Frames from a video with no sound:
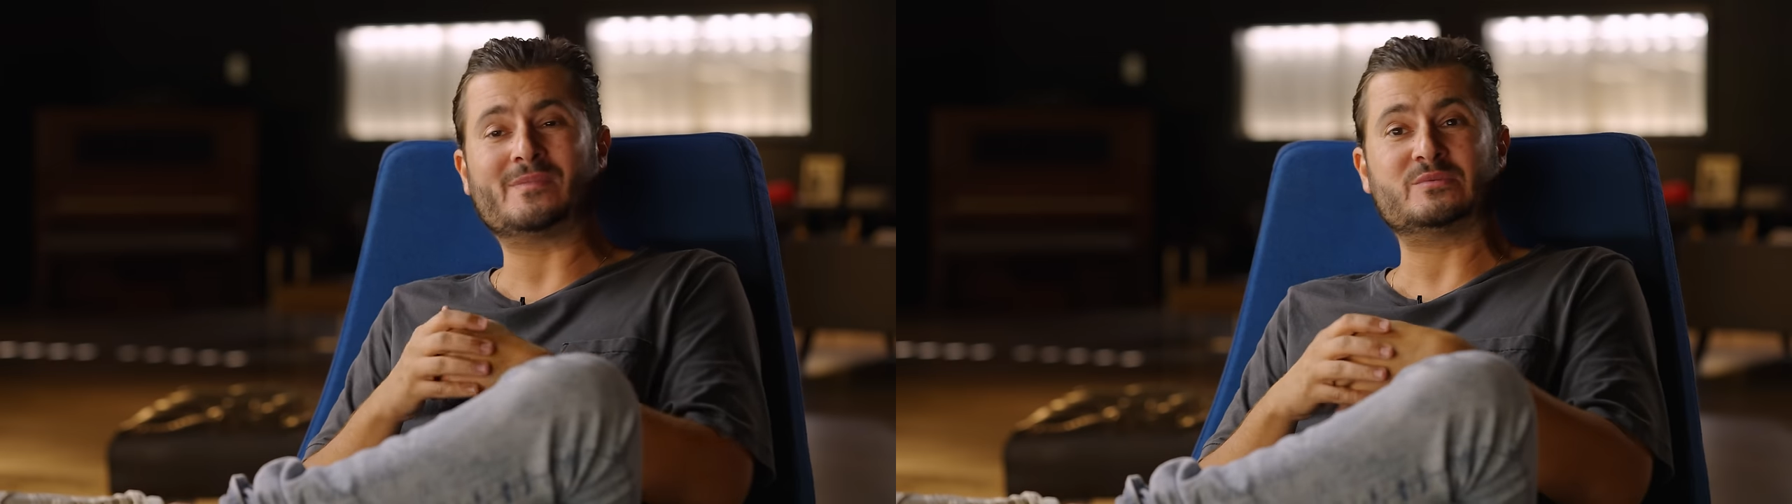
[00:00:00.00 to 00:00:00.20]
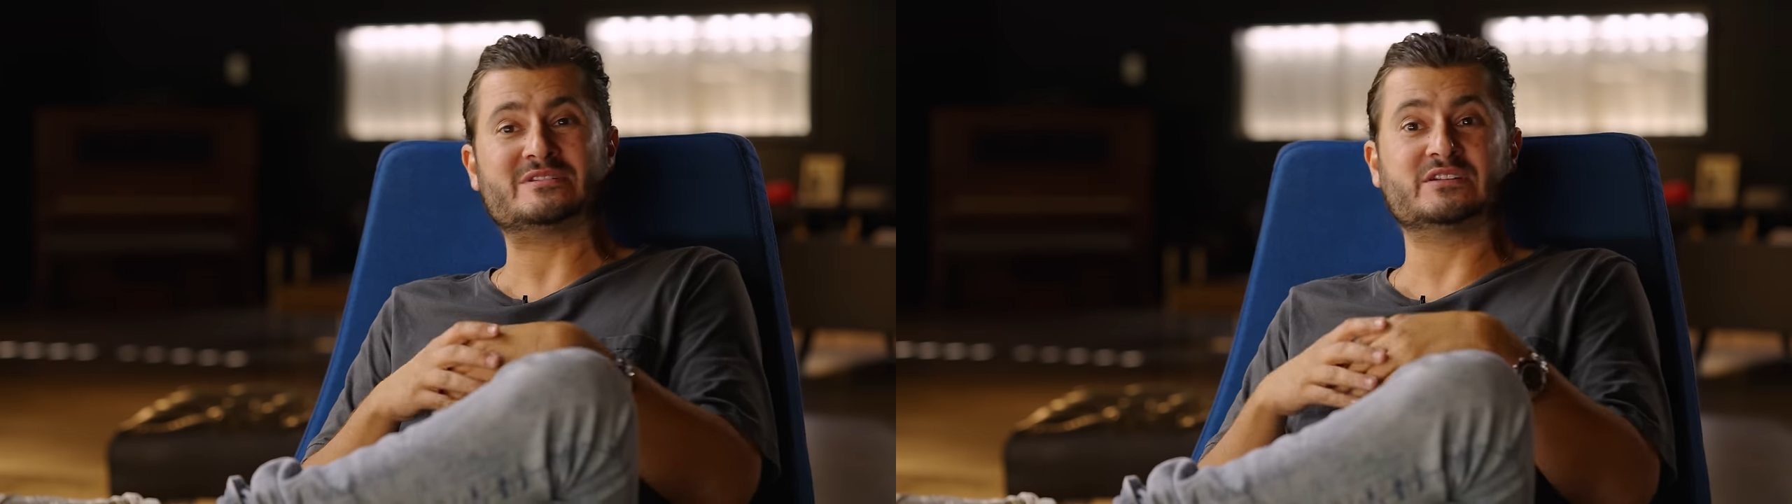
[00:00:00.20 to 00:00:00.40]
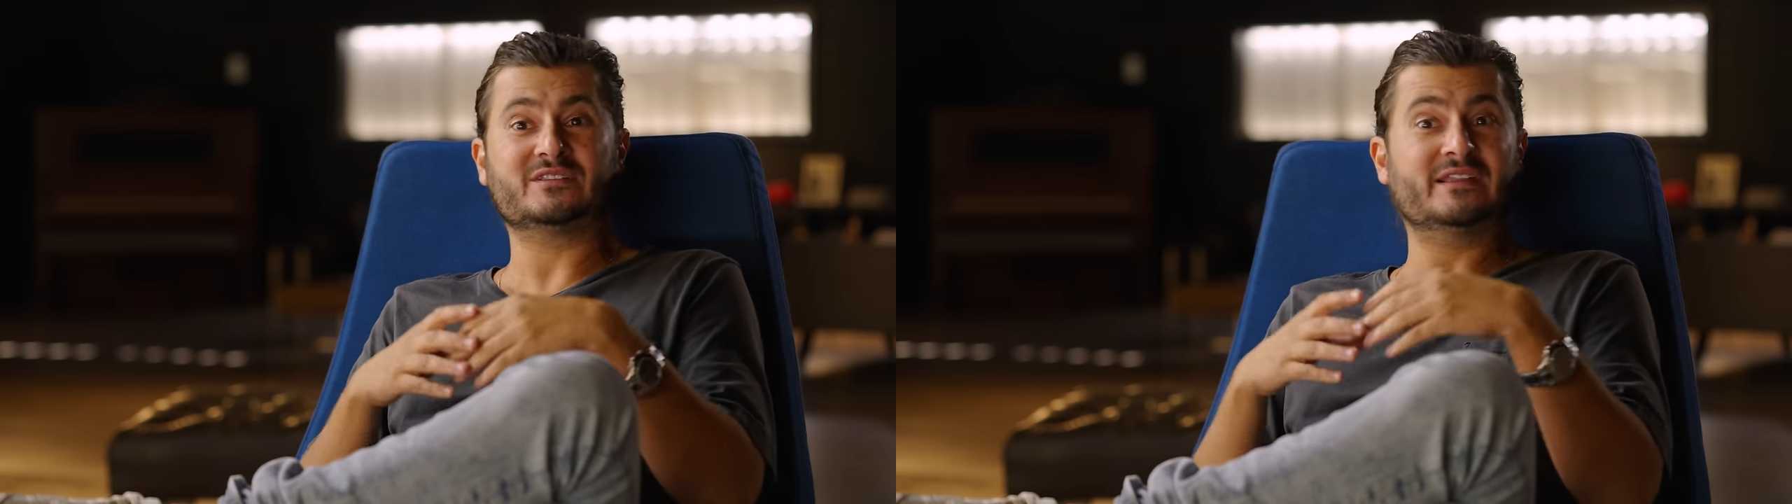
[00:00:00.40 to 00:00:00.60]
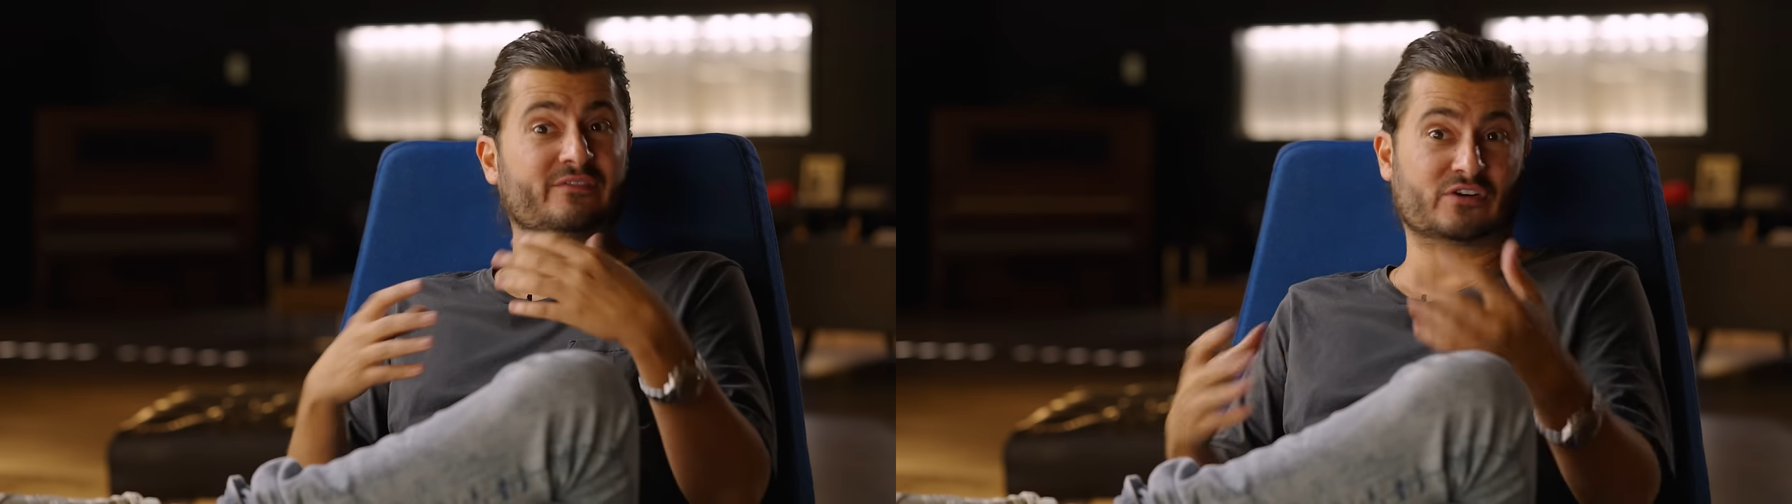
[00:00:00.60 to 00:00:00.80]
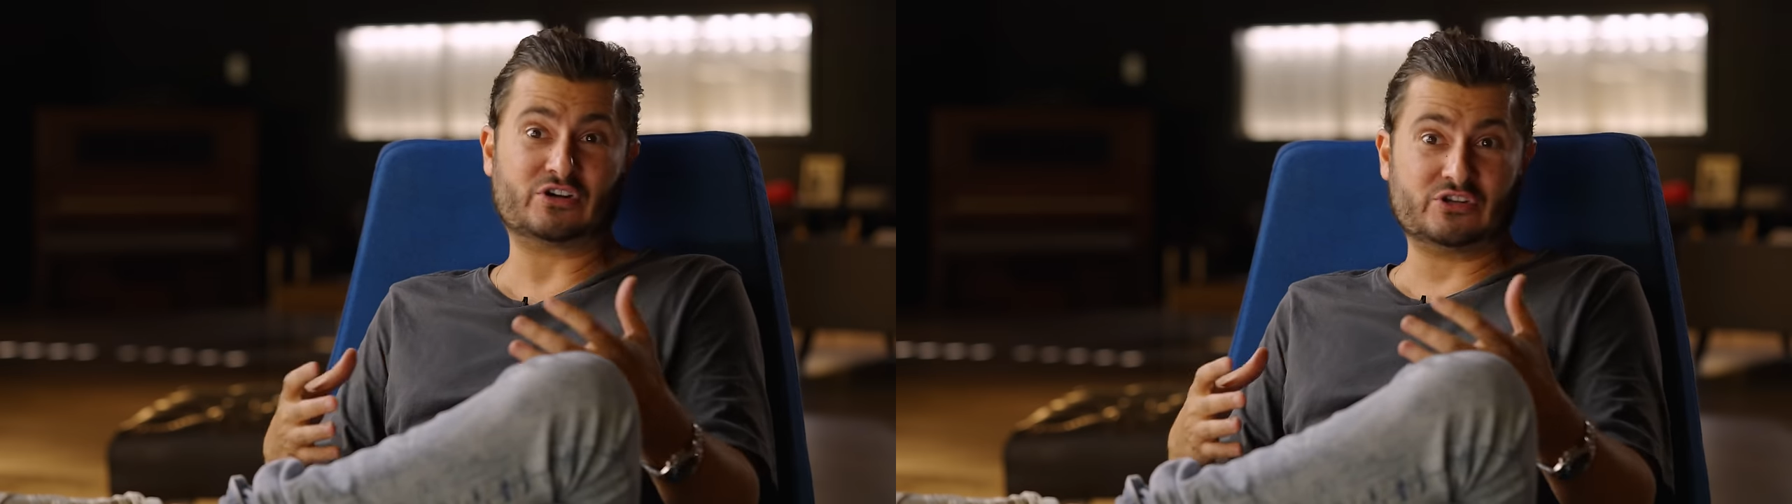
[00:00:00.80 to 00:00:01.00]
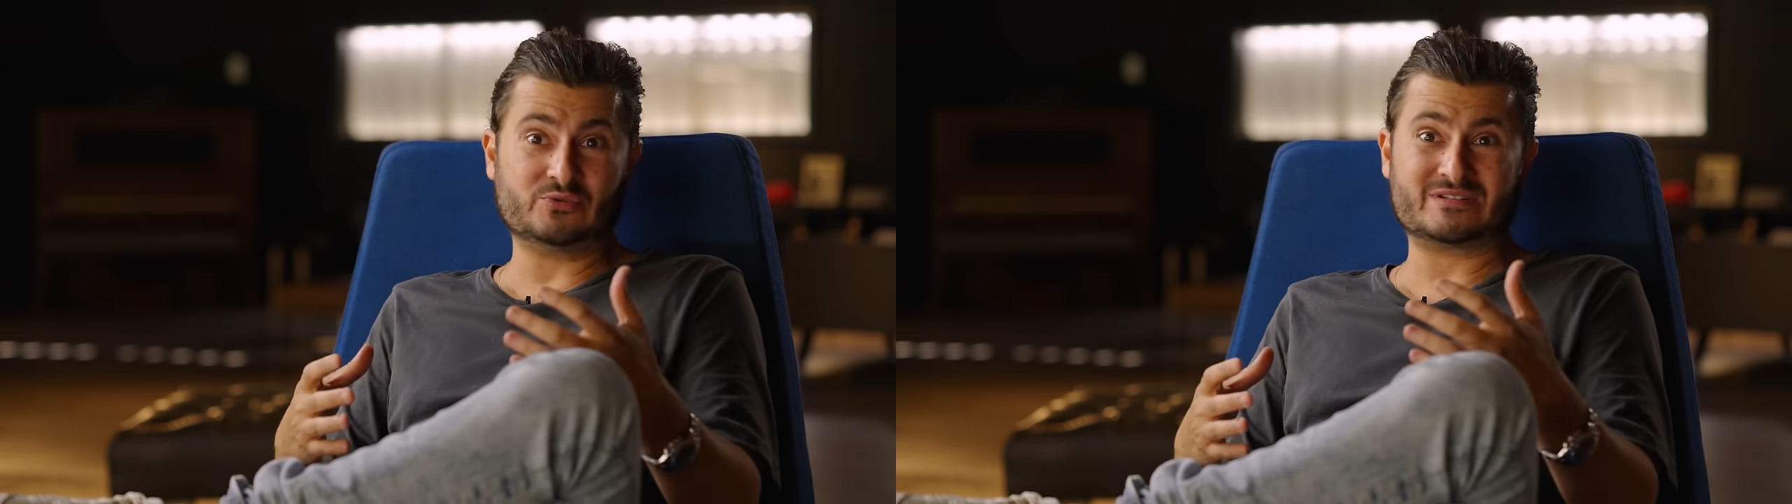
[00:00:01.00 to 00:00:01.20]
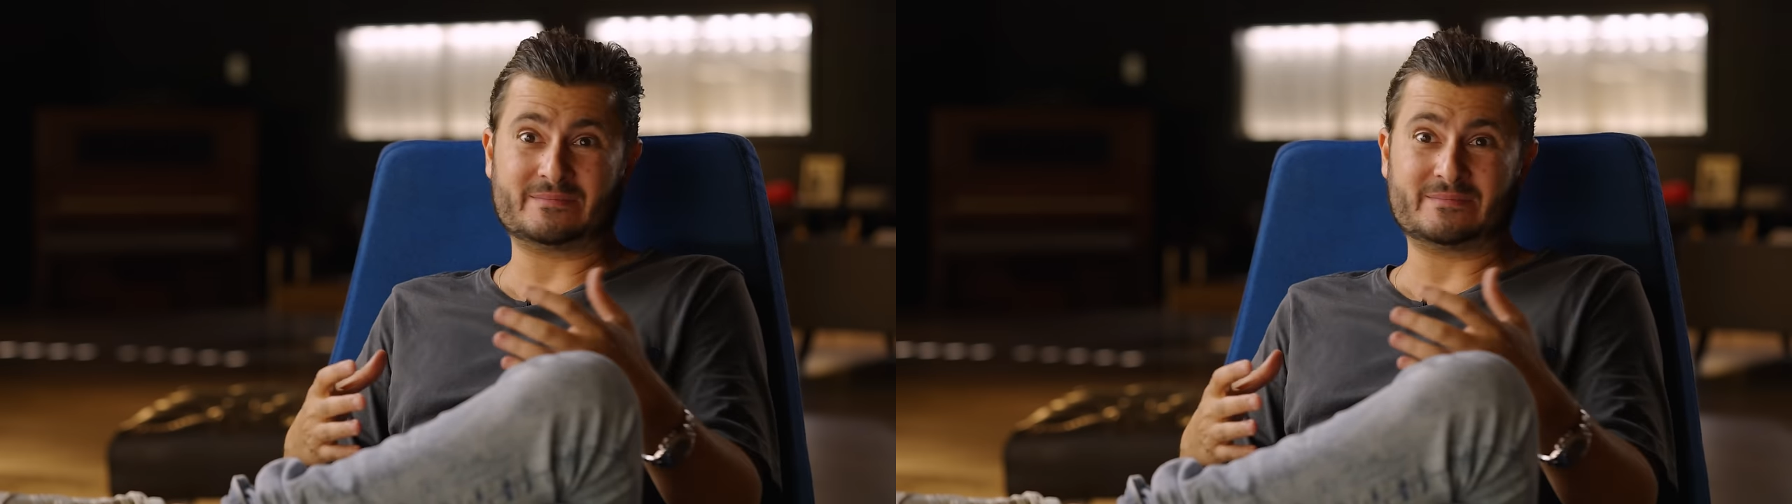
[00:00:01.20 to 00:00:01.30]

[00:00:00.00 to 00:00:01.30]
It was delivered new to